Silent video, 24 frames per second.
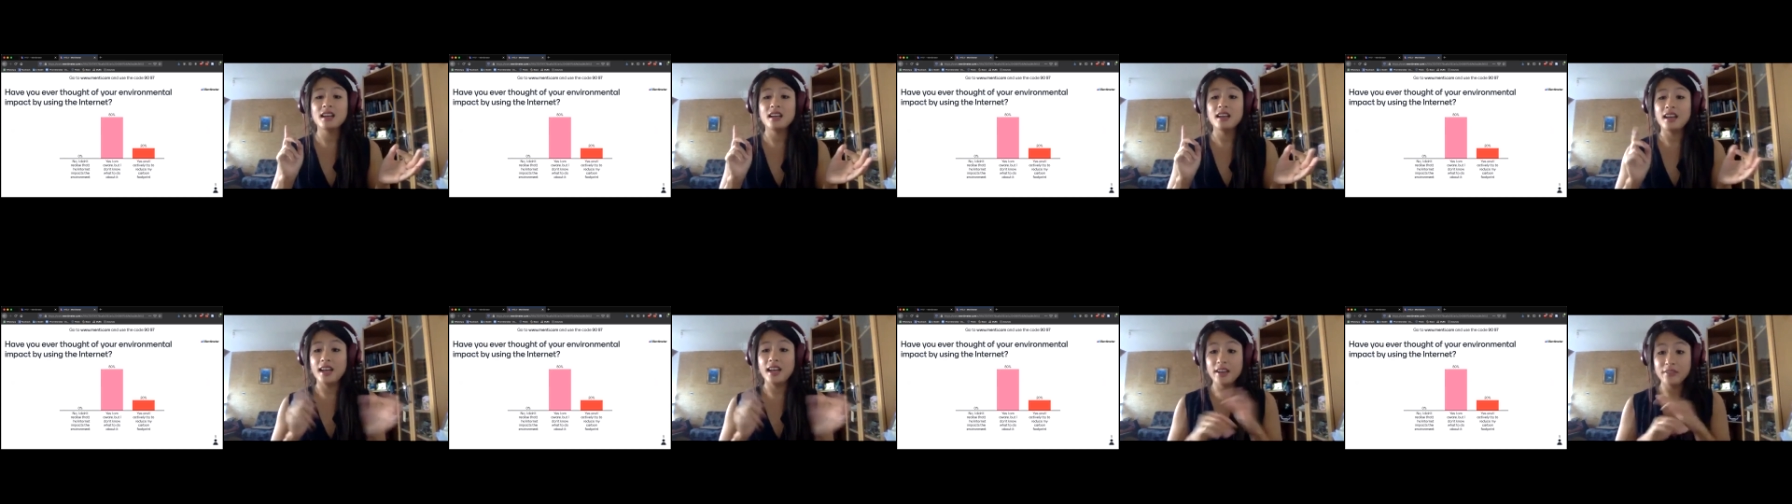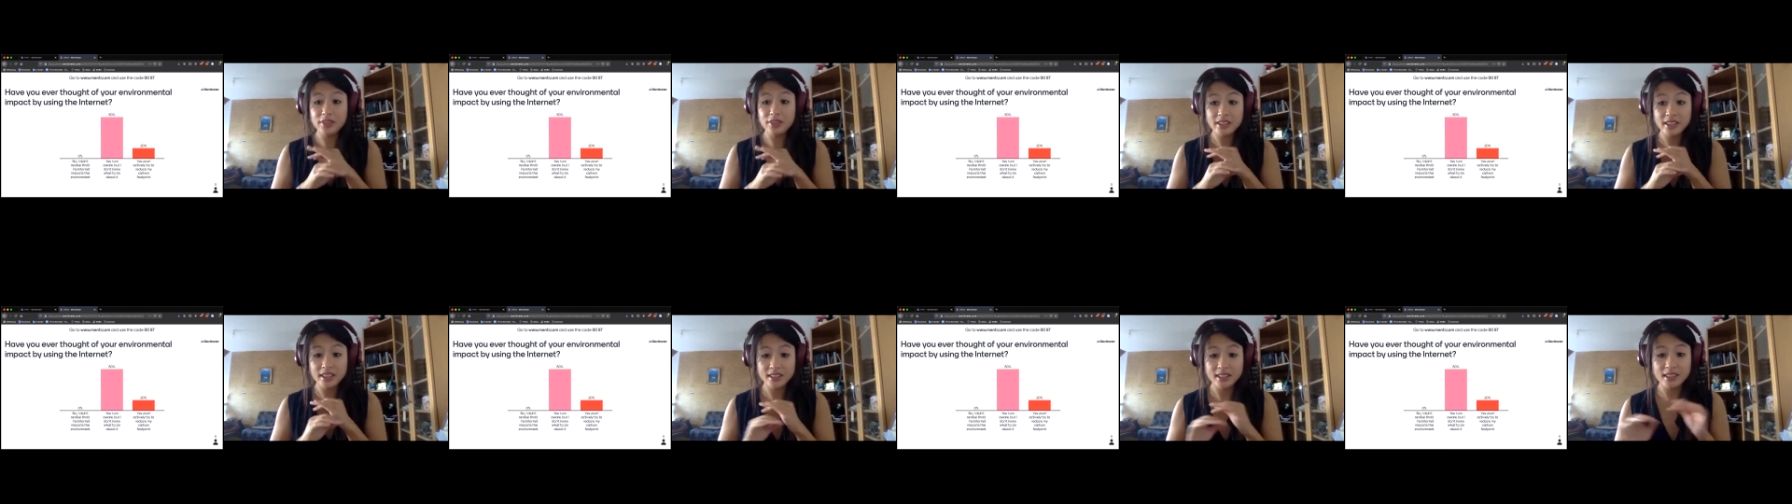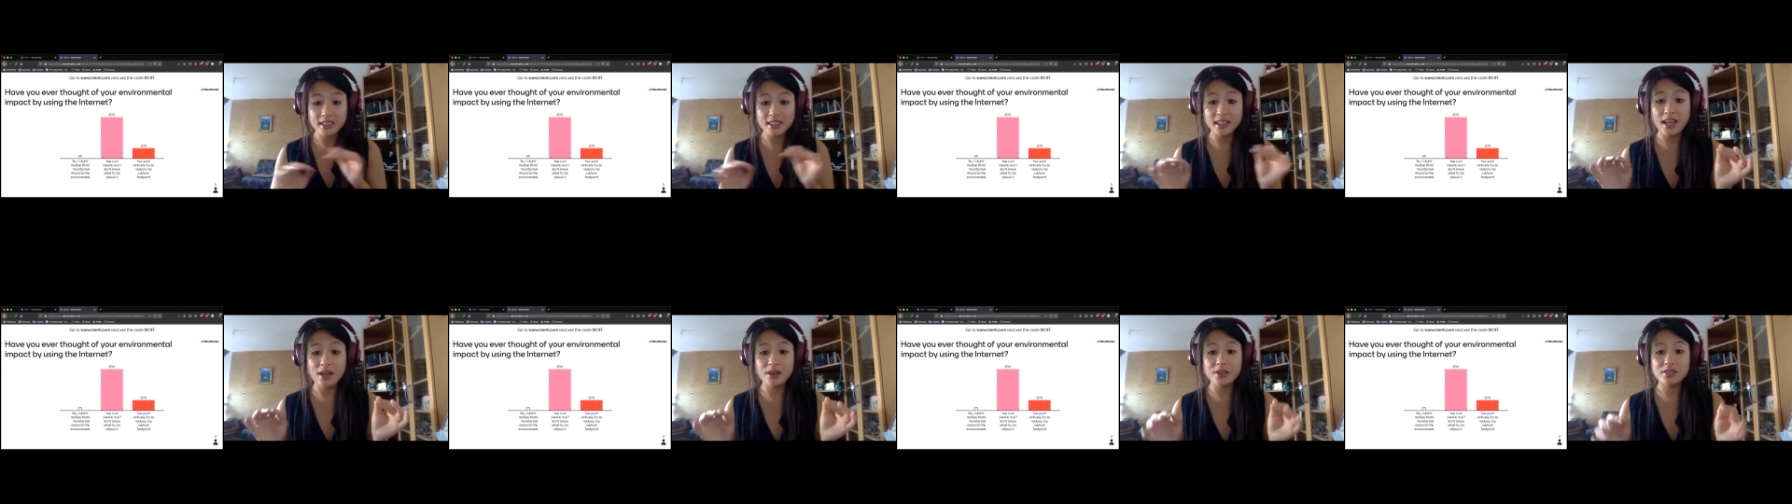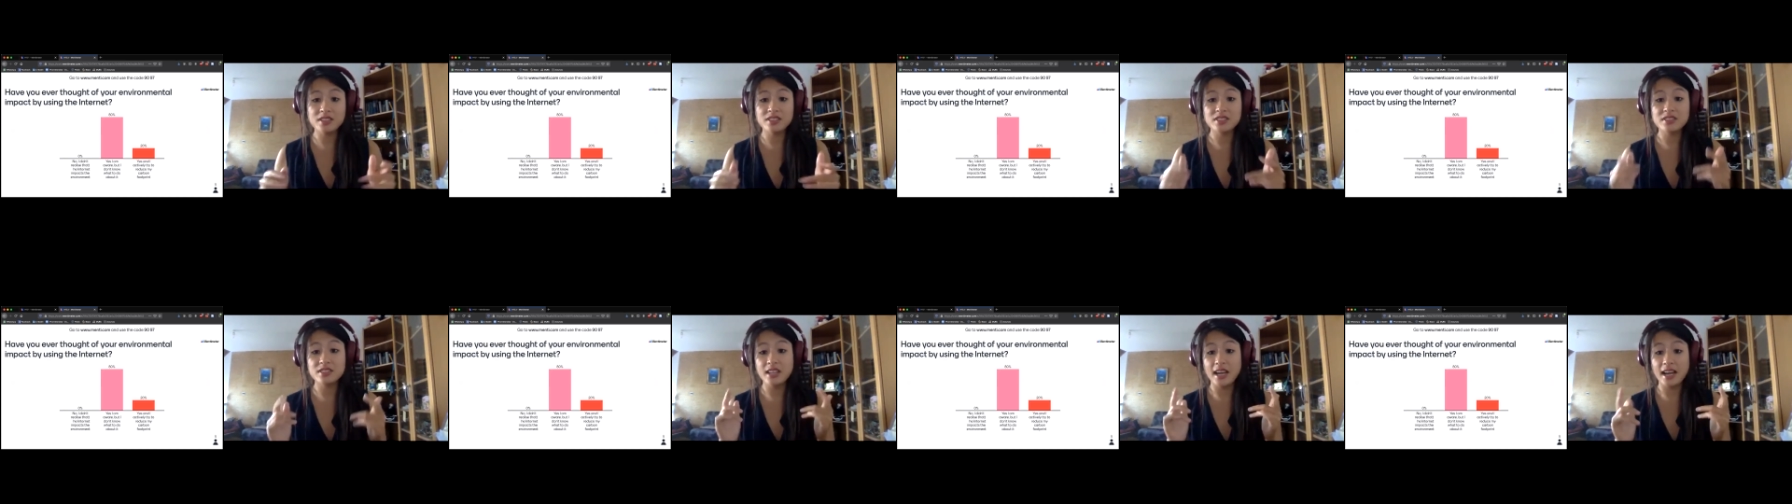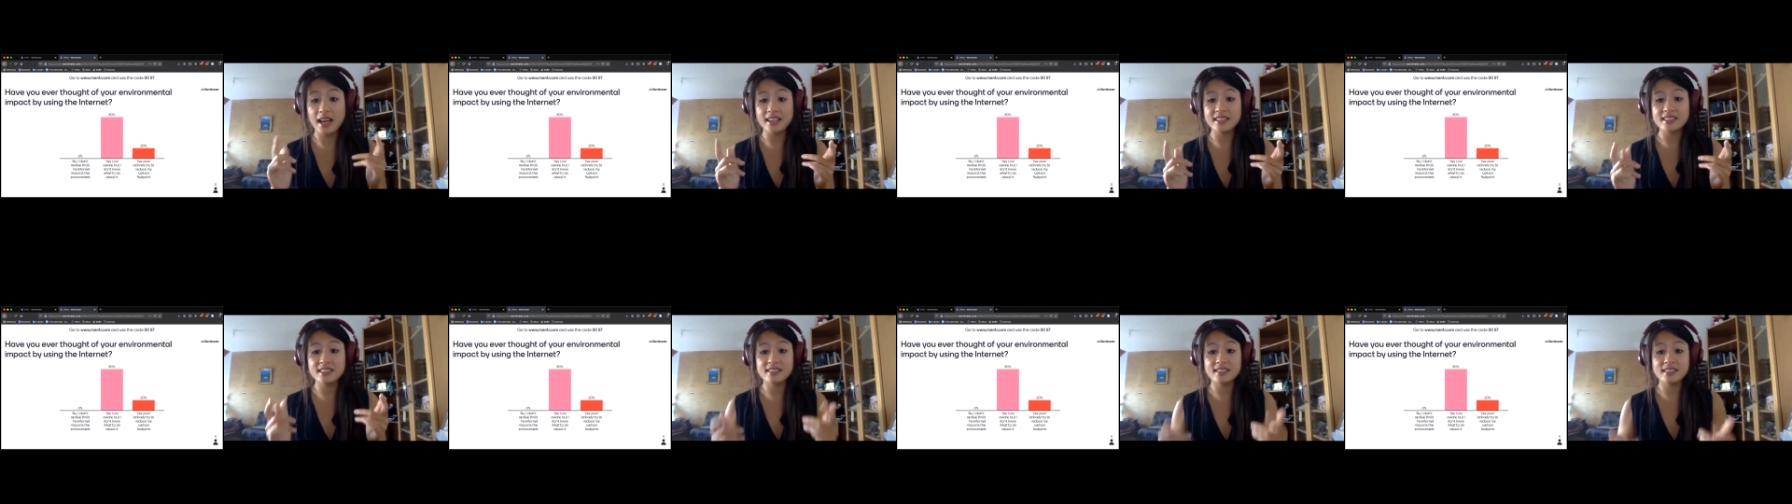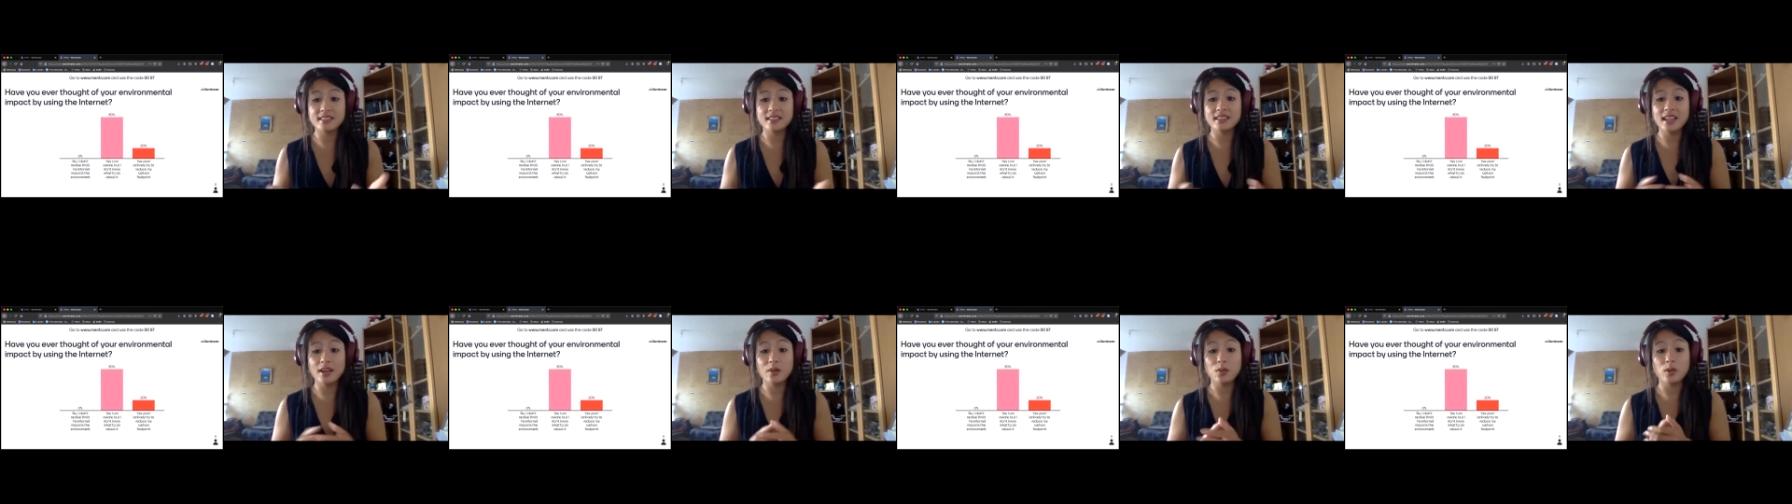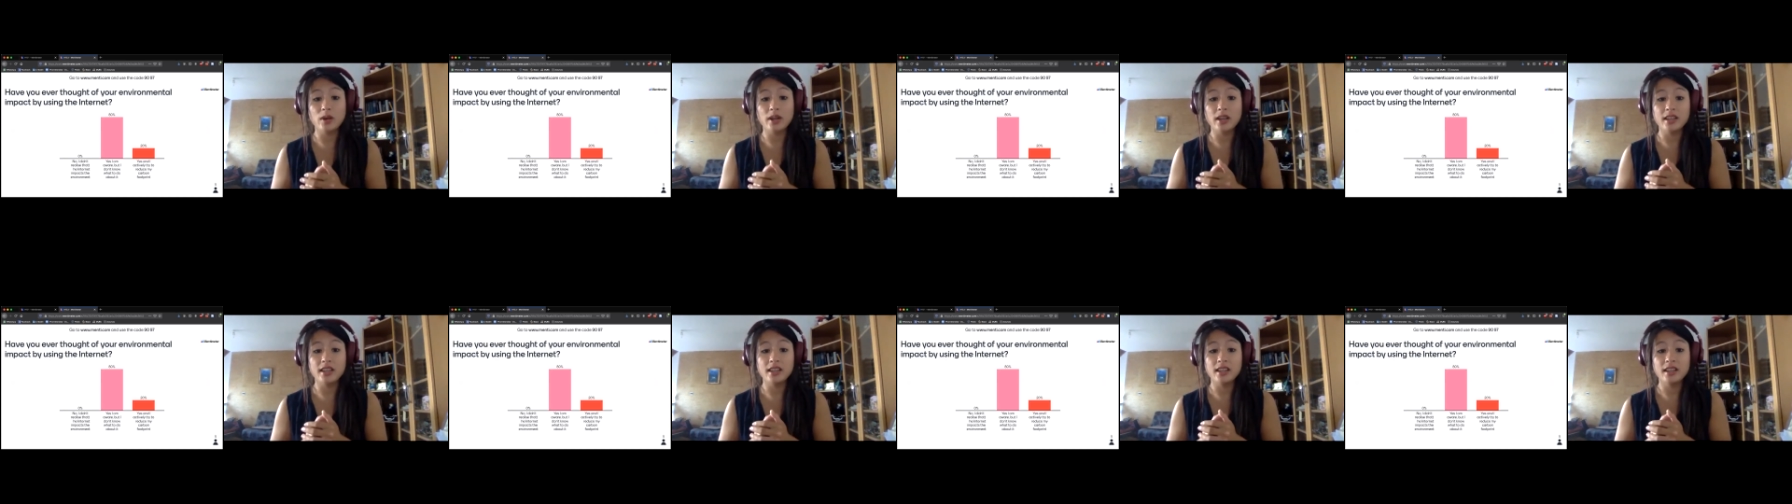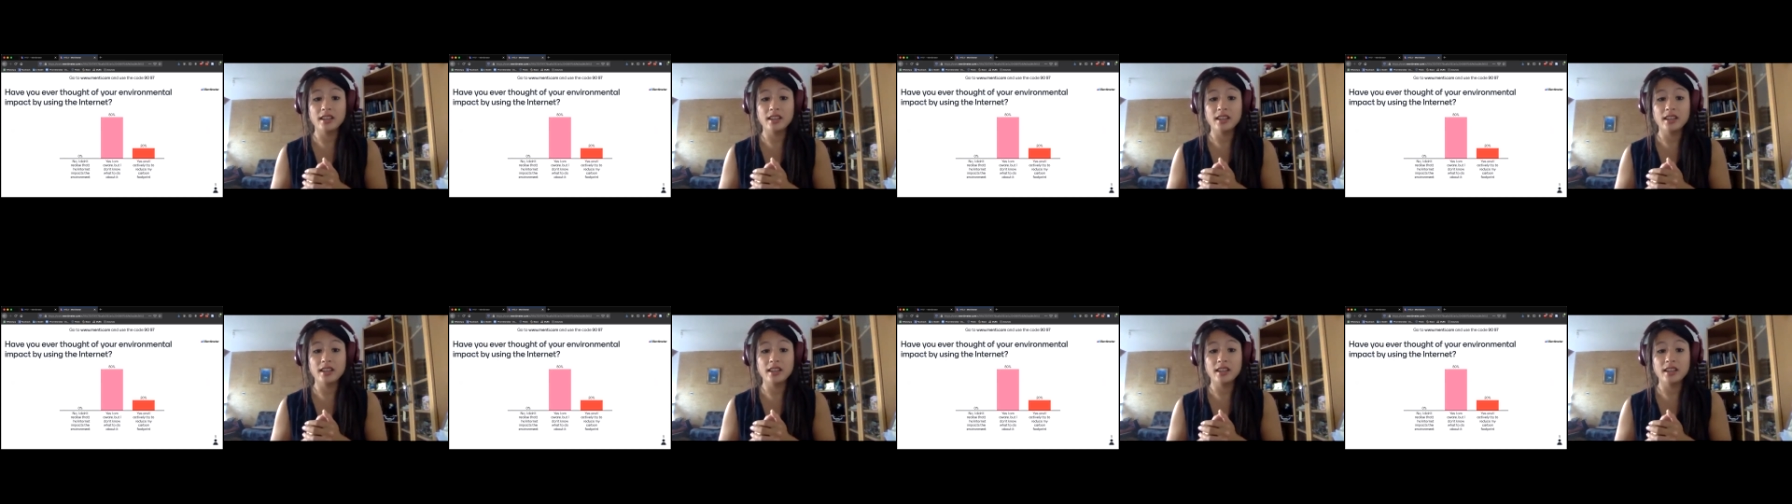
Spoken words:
everything that allows us to access the network.